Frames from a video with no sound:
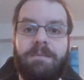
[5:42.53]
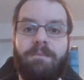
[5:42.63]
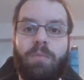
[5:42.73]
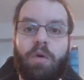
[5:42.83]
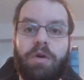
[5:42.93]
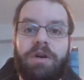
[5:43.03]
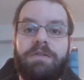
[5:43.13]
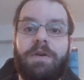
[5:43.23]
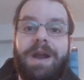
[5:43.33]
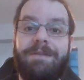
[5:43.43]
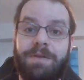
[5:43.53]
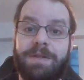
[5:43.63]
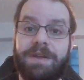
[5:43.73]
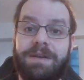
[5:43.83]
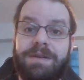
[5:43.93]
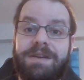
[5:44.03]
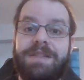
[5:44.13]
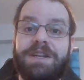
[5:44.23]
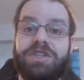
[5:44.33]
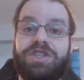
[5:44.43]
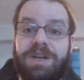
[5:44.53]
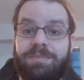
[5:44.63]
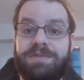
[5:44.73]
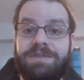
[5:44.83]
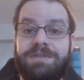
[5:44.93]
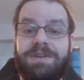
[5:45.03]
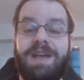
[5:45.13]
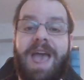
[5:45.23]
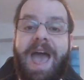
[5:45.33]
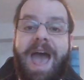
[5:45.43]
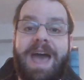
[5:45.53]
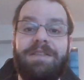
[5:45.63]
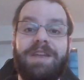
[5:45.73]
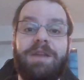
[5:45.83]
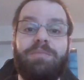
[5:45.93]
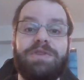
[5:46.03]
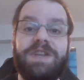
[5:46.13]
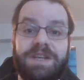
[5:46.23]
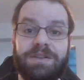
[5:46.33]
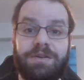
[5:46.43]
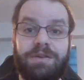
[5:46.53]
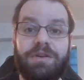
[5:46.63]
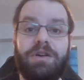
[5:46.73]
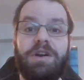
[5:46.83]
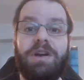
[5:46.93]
more for everything that is shipped, and in particular,